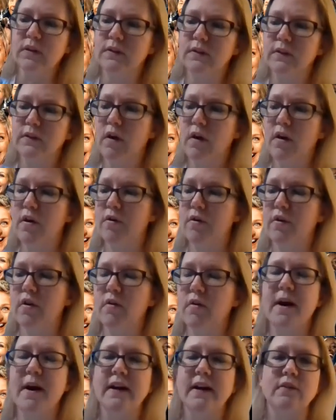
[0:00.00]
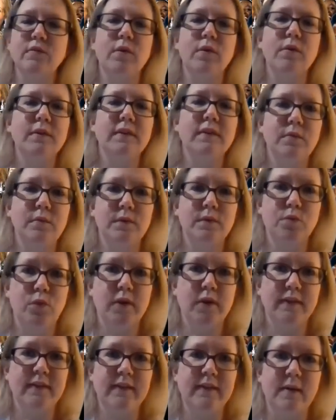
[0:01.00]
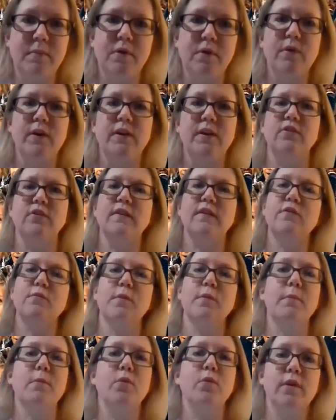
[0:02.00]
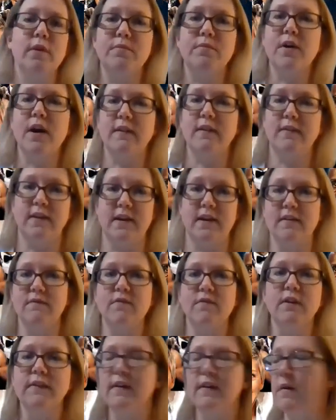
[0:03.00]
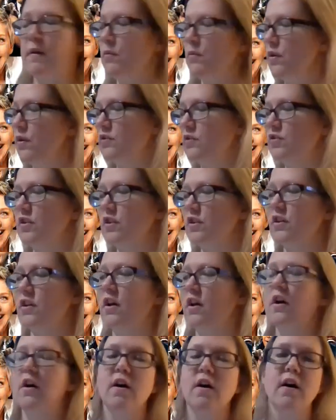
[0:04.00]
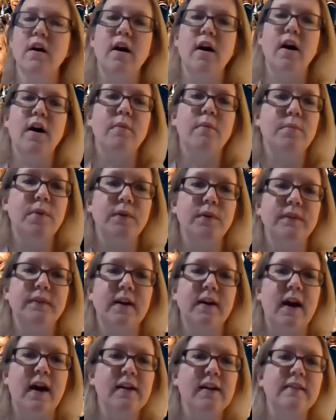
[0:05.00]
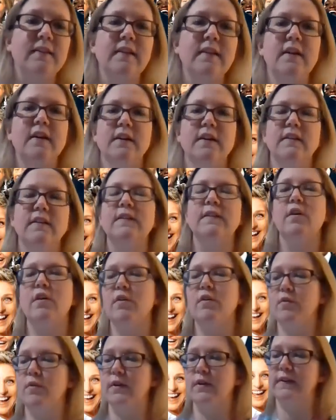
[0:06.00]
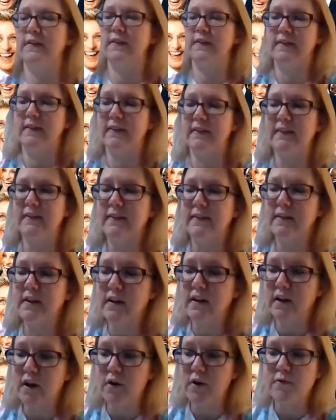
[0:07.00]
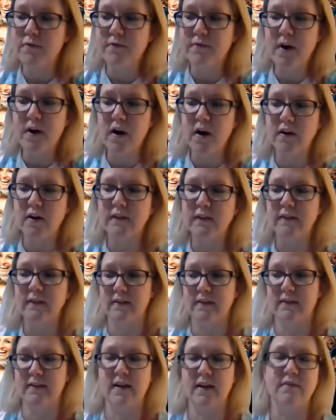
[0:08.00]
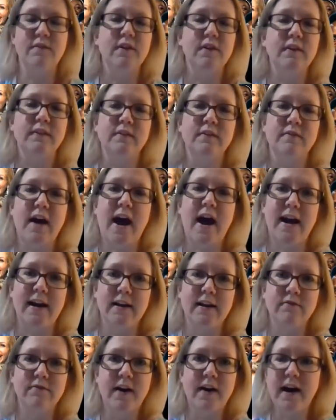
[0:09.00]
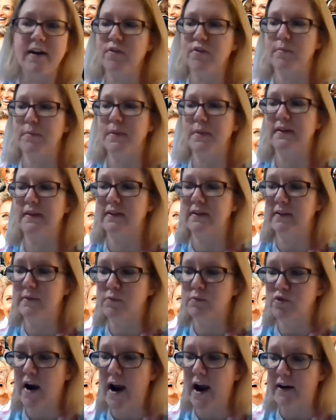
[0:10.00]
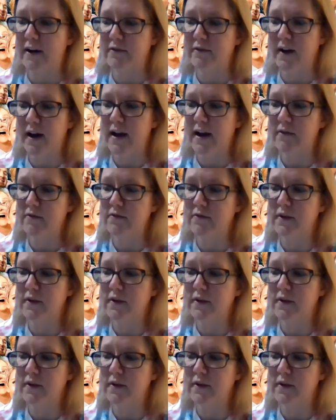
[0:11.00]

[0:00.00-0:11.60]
So go back to what we did with one-step equations. Remember, we applied the inverse operation on both sides. So since this is going to go first, the inverse of adding 5 would be to subtract 5.